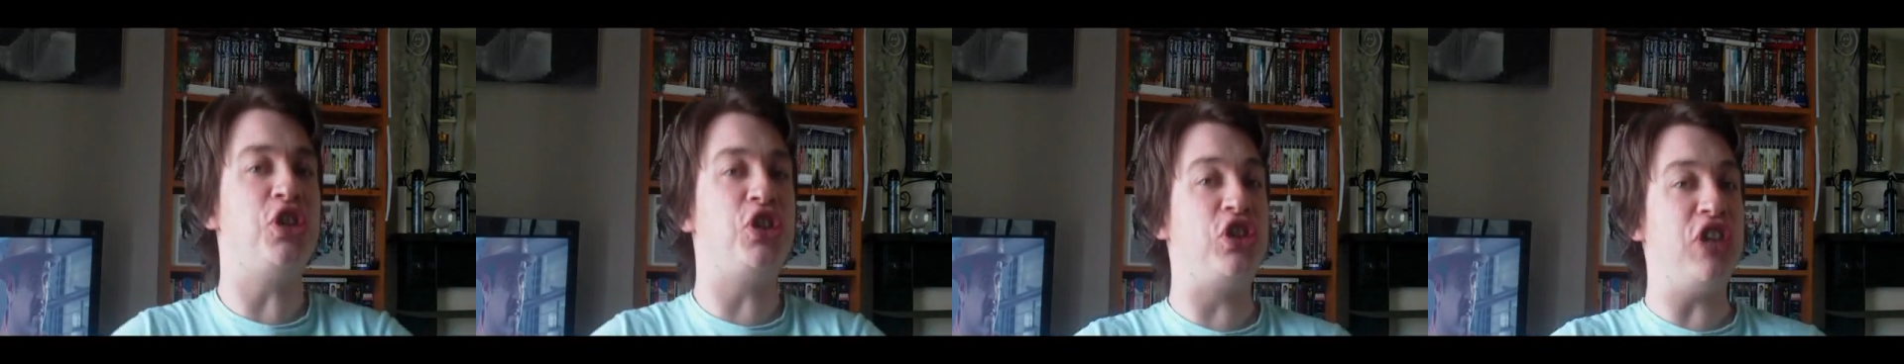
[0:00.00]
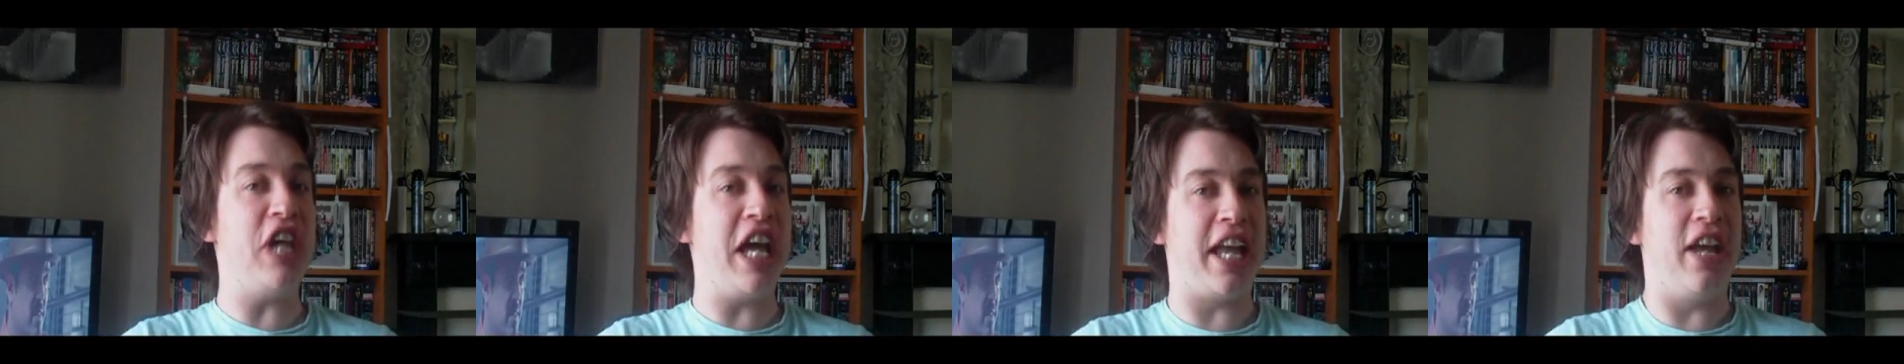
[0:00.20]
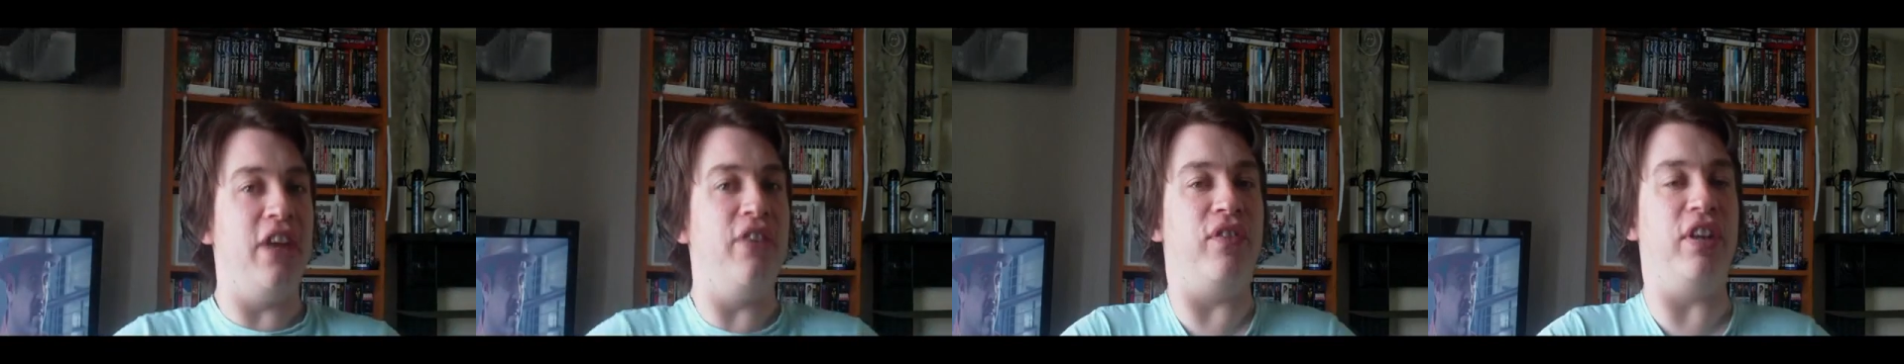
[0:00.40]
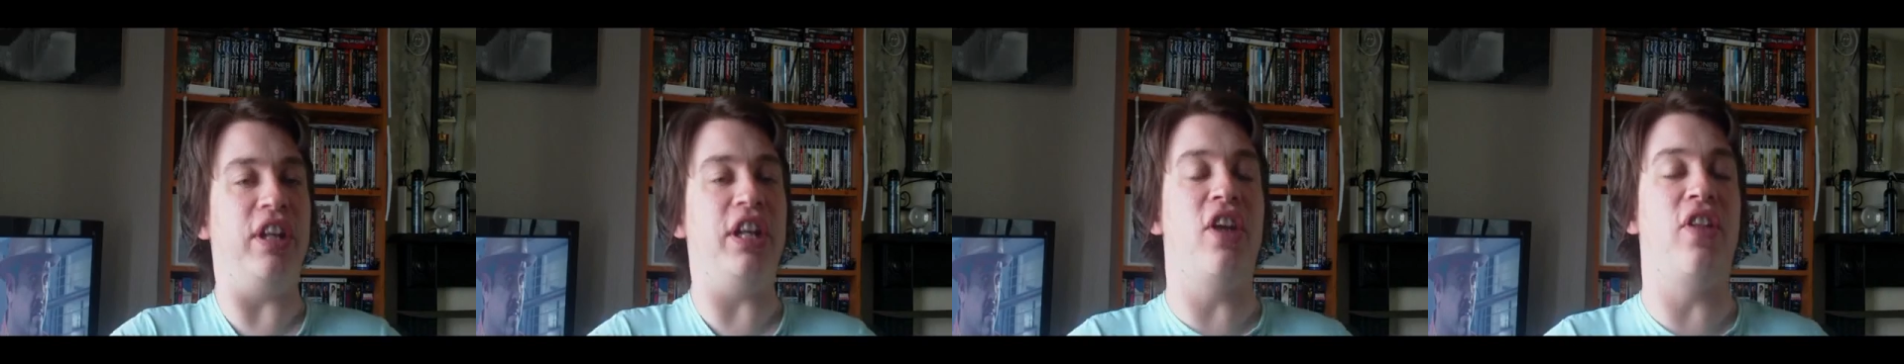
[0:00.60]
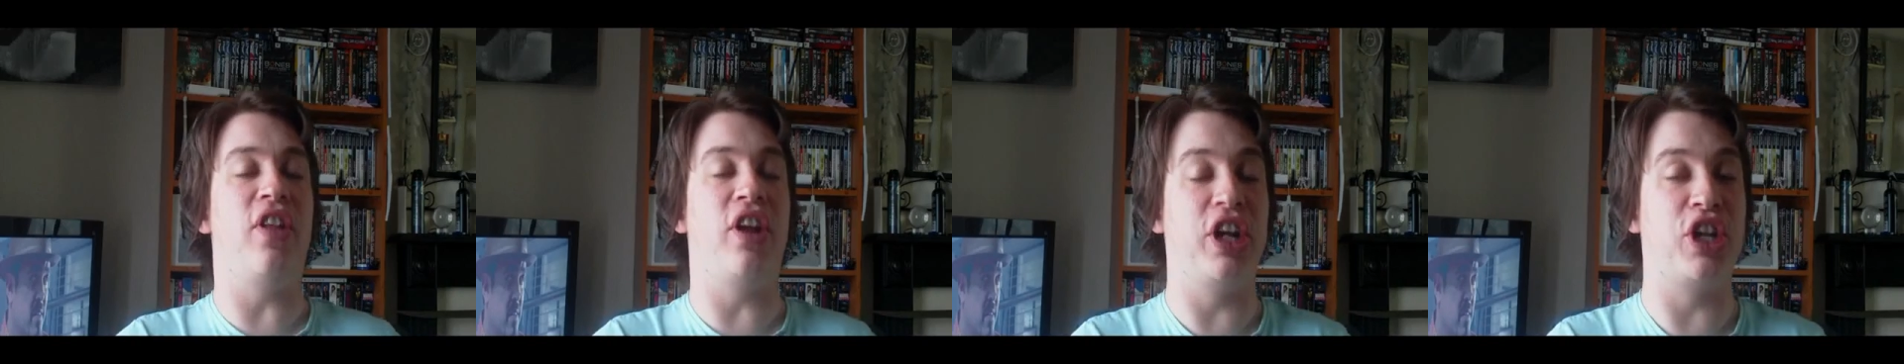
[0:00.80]
second
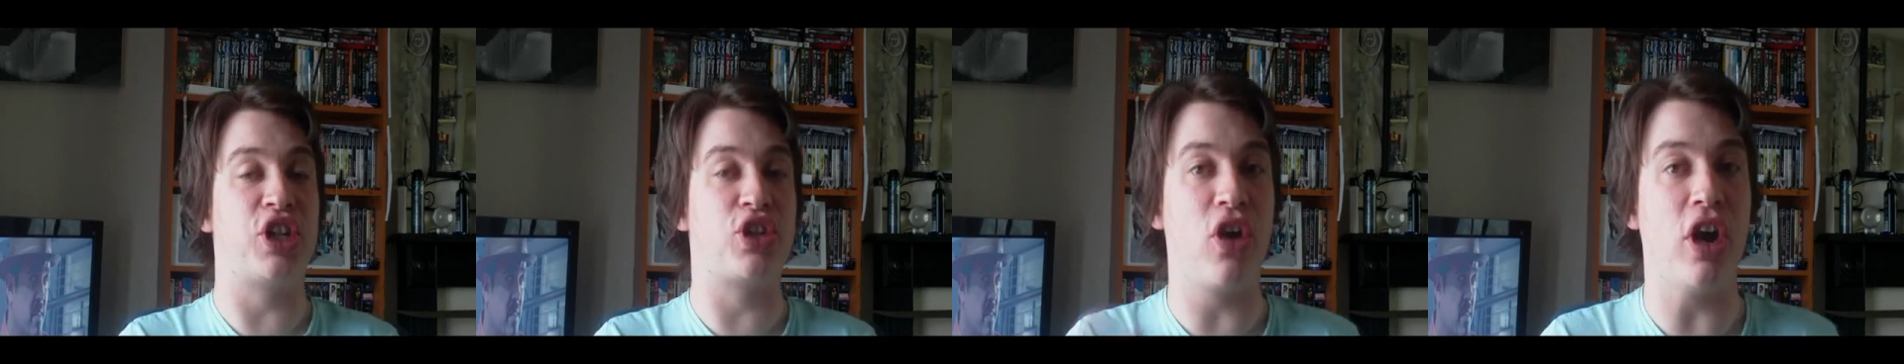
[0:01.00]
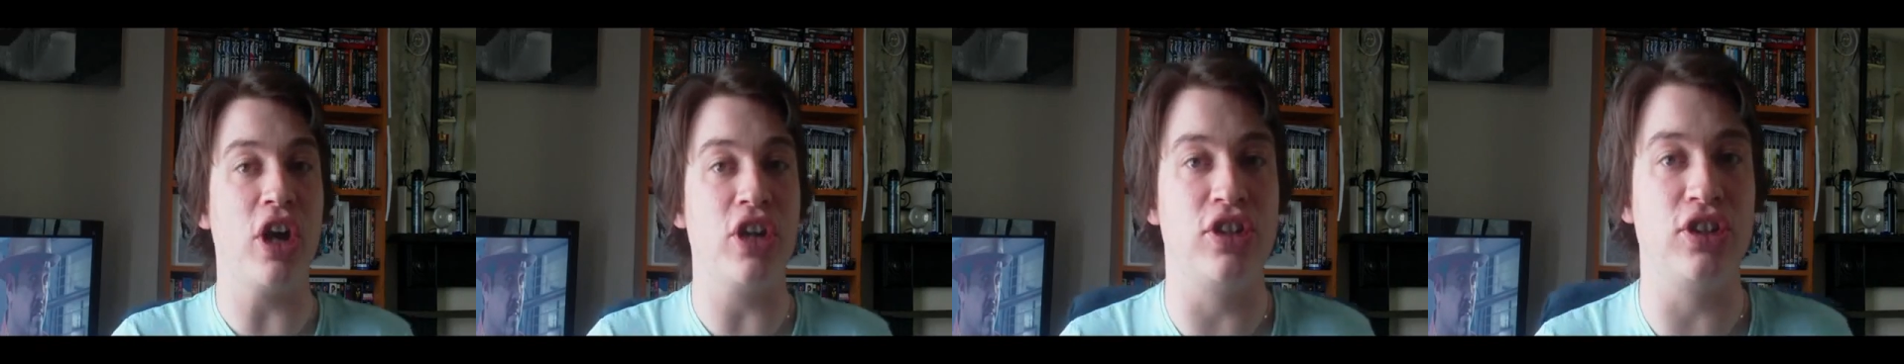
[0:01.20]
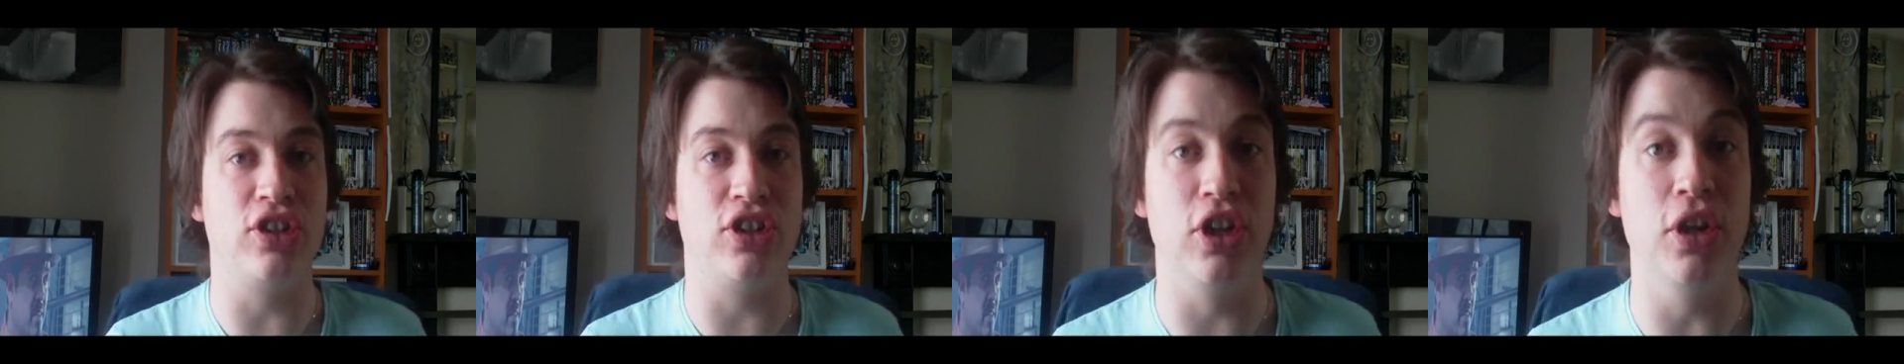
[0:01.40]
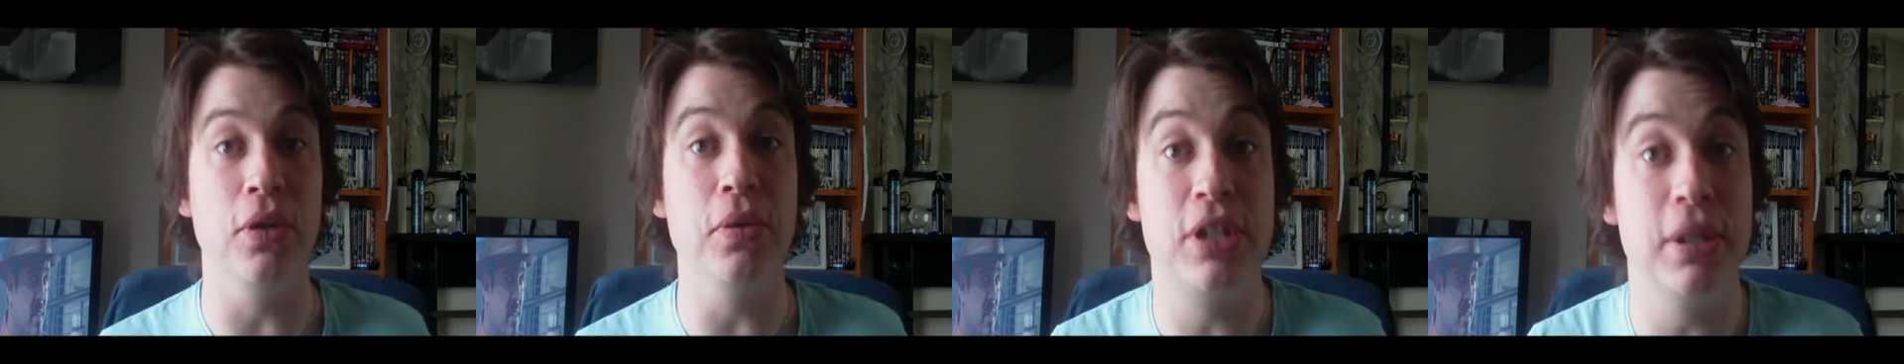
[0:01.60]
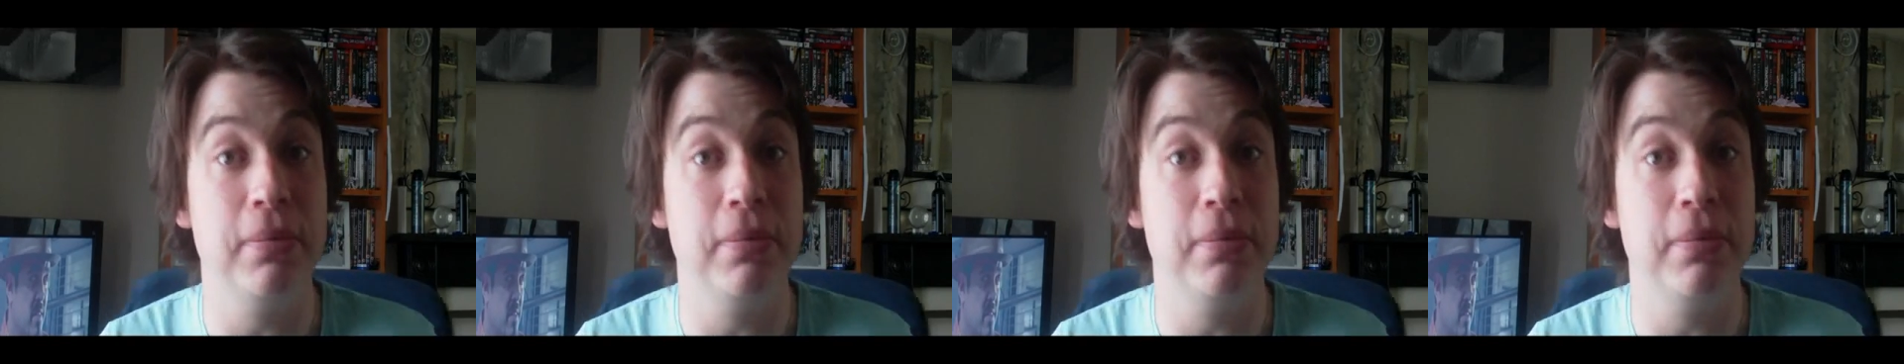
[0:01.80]
video that I tried to do